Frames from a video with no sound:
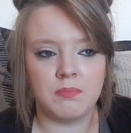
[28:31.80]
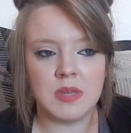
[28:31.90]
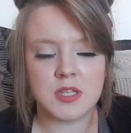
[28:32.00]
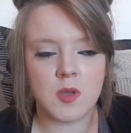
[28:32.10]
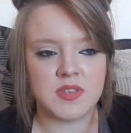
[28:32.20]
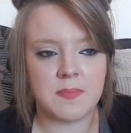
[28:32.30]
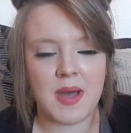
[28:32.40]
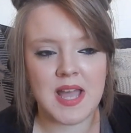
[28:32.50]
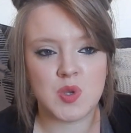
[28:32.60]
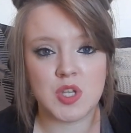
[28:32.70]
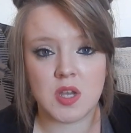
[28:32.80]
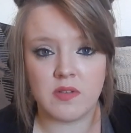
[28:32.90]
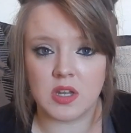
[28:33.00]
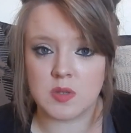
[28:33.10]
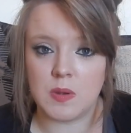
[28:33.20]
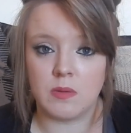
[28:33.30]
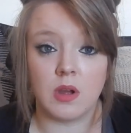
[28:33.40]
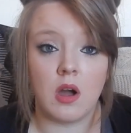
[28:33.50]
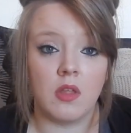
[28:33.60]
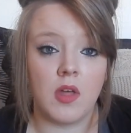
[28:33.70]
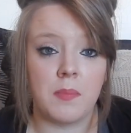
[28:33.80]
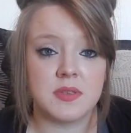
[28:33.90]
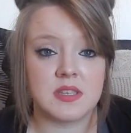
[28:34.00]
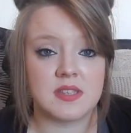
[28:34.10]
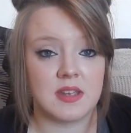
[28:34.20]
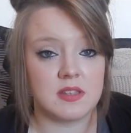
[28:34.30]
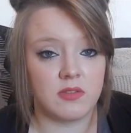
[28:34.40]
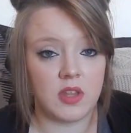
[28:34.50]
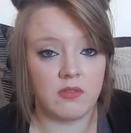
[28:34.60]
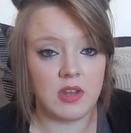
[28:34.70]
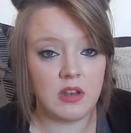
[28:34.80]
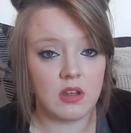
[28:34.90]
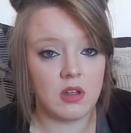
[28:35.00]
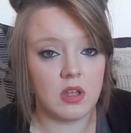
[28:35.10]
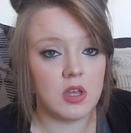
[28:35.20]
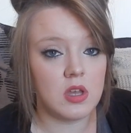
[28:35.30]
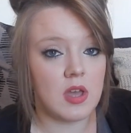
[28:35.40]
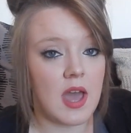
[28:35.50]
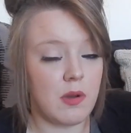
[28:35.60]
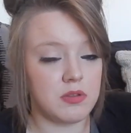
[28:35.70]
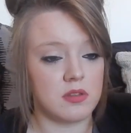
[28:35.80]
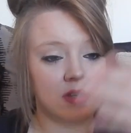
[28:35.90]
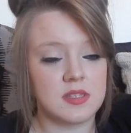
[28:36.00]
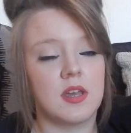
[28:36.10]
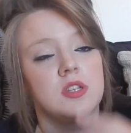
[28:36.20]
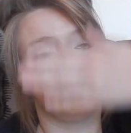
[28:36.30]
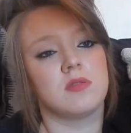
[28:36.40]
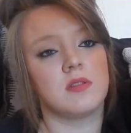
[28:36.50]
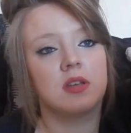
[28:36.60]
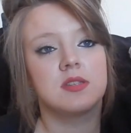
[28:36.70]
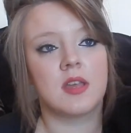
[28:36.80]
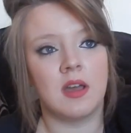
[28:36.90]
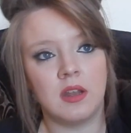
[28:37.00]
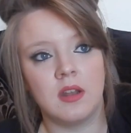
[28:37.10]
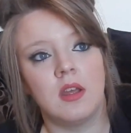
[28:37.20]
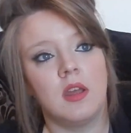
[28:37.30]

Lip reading: me and Sophie said bye to each other because we were on opposite sides of the arena. I was on this side, she was on that side.